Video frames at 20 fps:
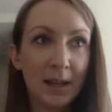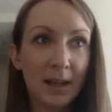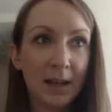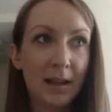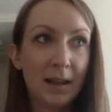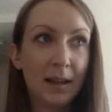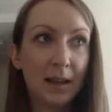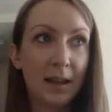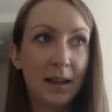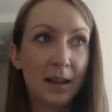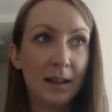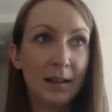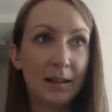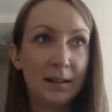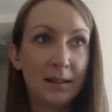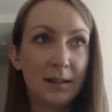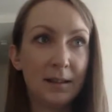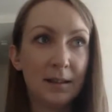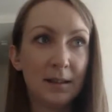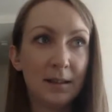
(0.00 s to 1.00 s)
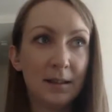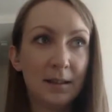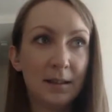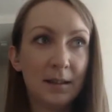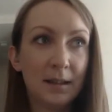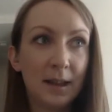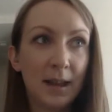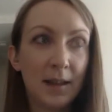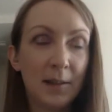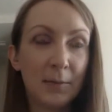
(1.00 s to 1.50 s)
and
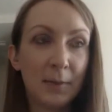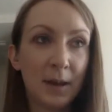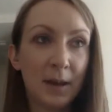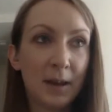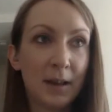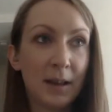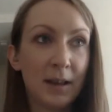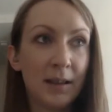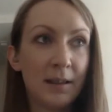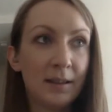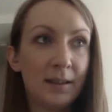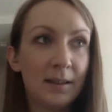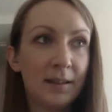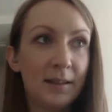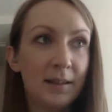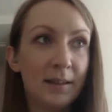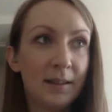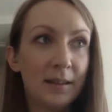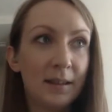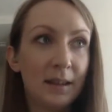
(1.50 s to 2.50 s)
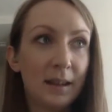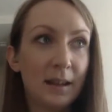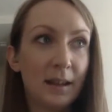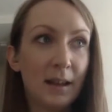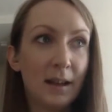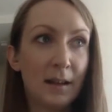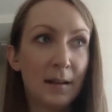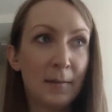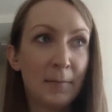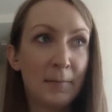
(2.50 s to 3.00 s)
as well as
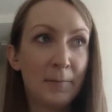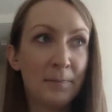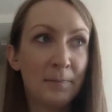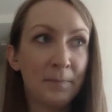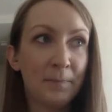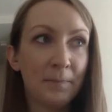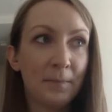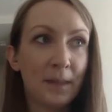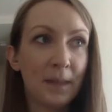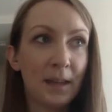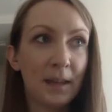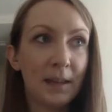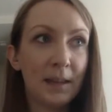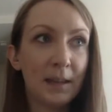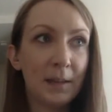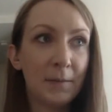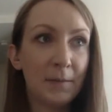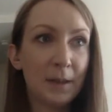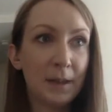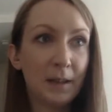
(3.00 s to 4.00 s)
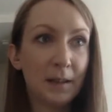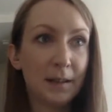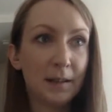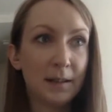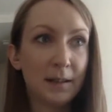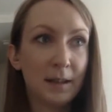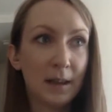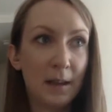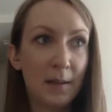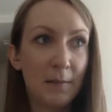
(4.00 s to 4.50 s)
um, in the evenings
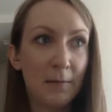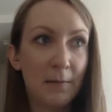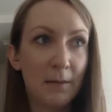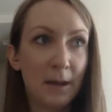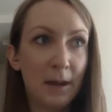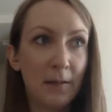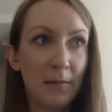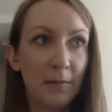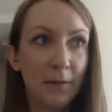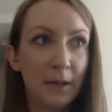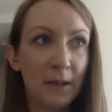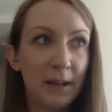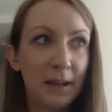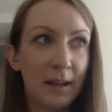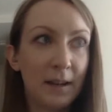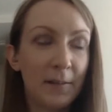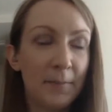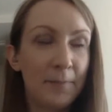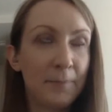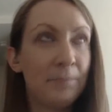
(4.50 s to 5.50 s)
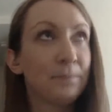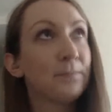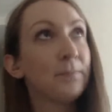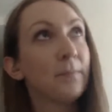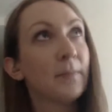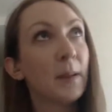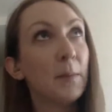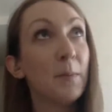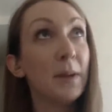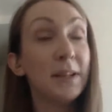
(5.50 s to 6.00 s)
of every
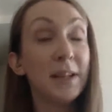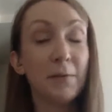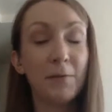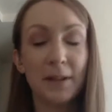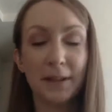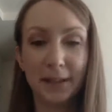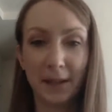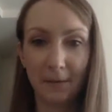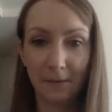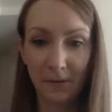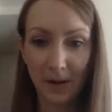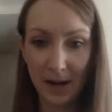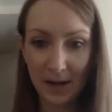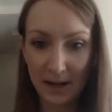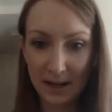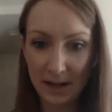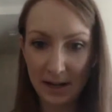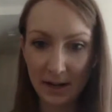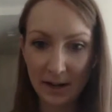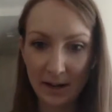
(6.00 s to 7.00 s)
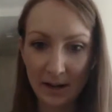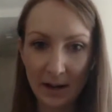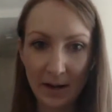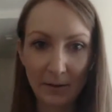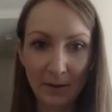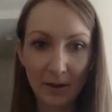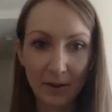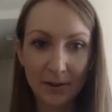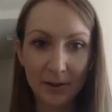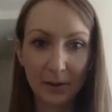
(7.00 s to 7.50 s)
Monday, Wednesday, Friday, I'll
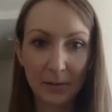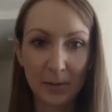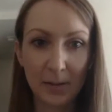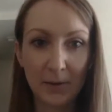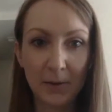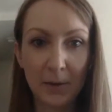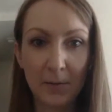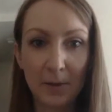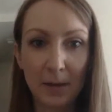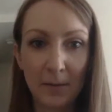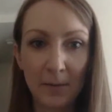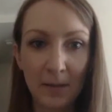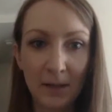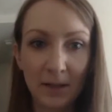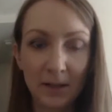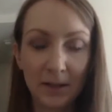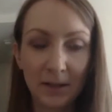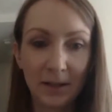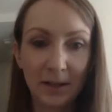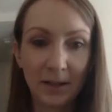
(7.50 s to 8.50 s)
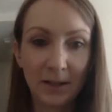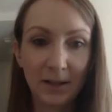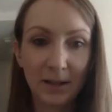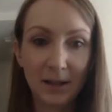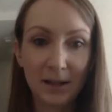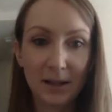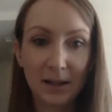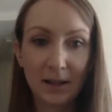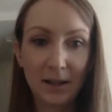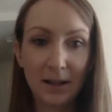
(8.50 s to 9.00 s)
also meet with my mentor.
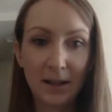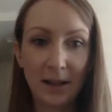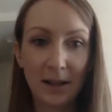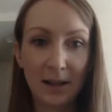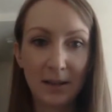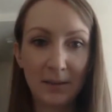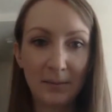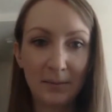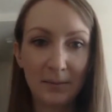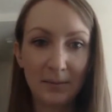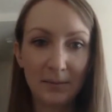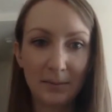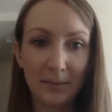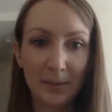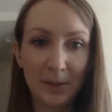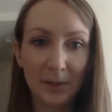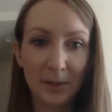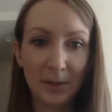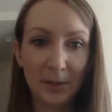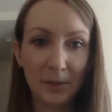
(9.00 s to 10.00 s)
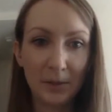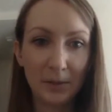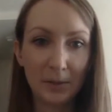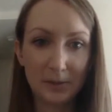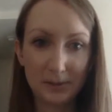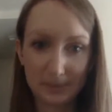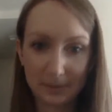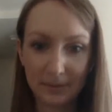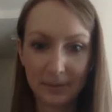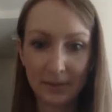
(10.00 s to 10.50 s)
Um, to
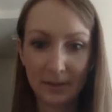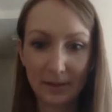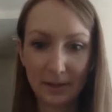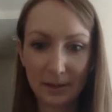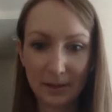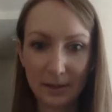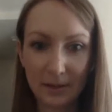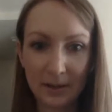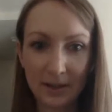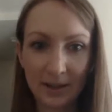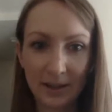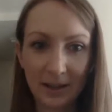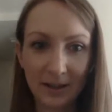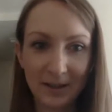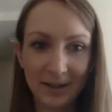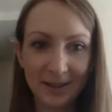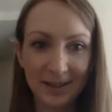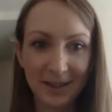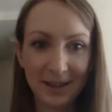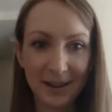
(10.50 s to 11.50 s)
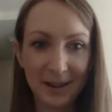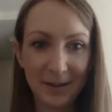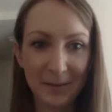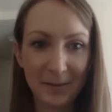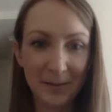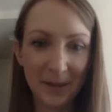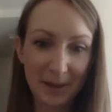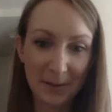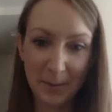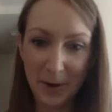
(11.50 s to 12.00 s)
to discuss um,
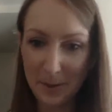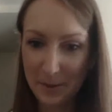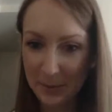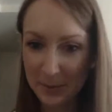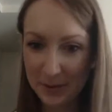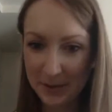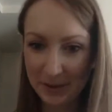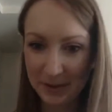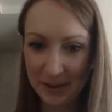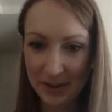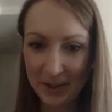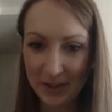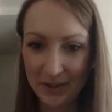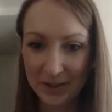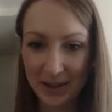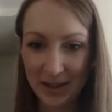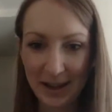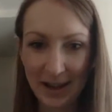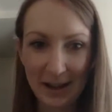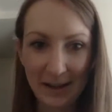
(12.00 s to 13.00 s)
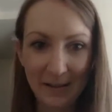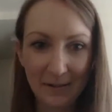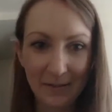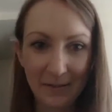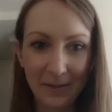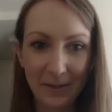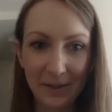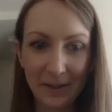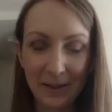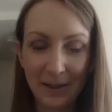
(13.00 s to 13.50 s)
any problems or issues I have,
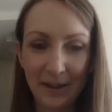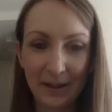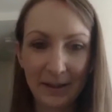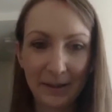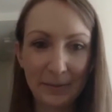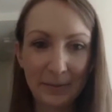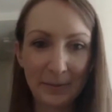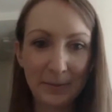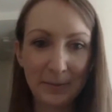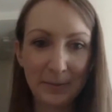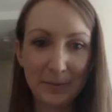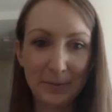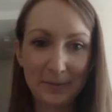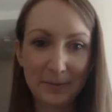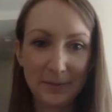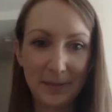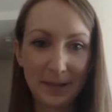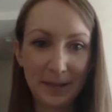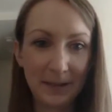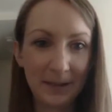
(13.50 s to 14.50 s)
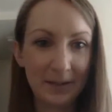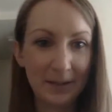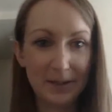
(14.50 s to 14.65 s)
um, and